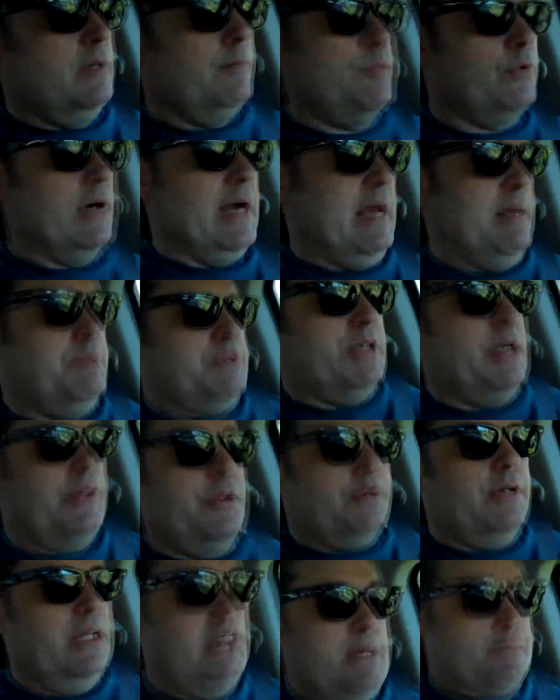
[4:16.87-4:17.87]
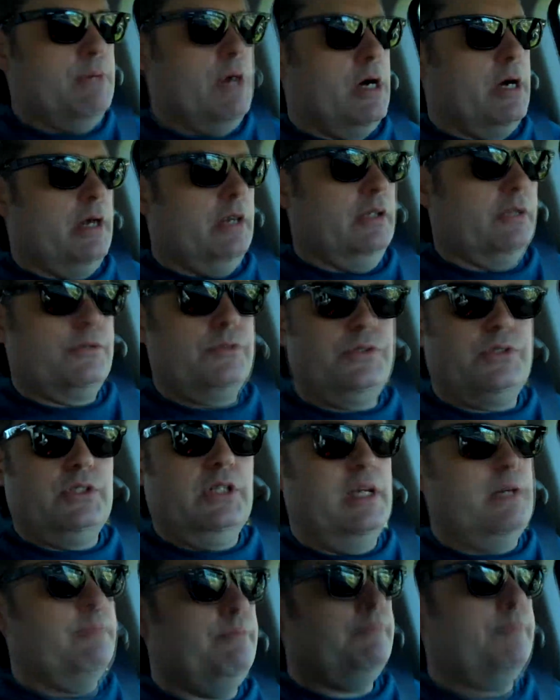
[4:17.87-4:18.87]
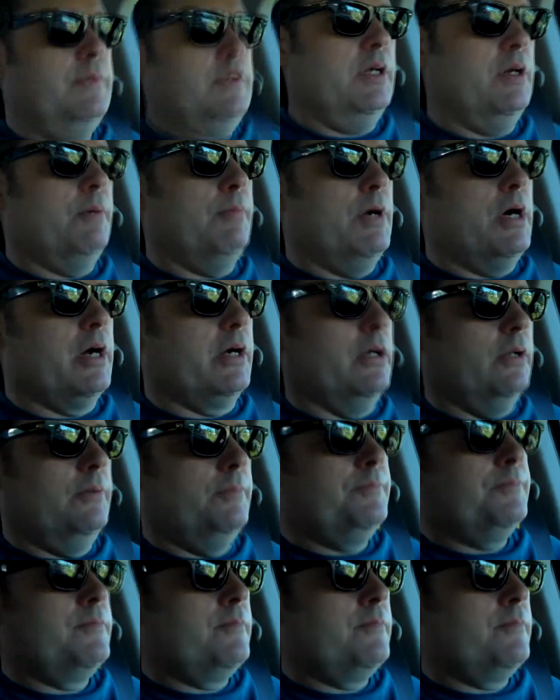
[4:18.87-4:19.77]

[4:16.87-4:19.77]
perhaps another E model or slim, you know, model.